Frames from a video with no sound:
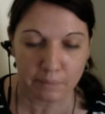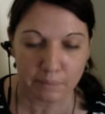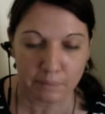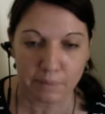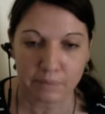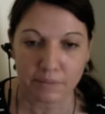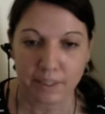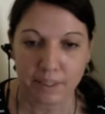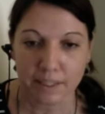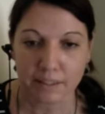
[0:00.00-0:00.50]

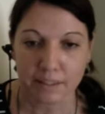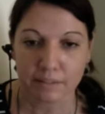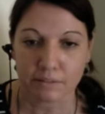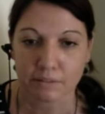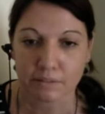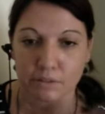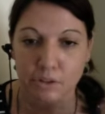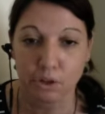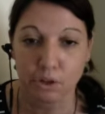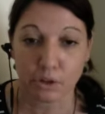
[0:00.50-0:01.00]
if they
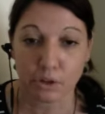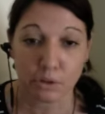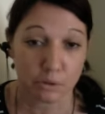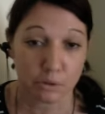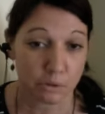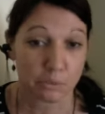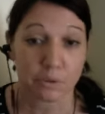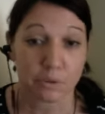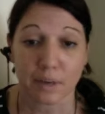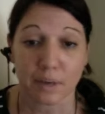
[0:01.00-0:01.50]
go
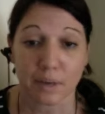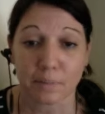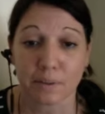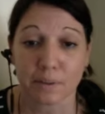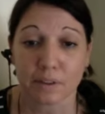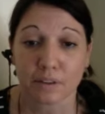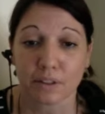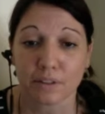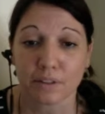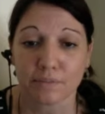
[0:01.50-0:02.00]
through that
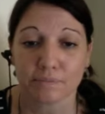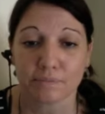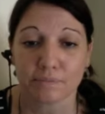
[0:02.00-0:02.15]
with you?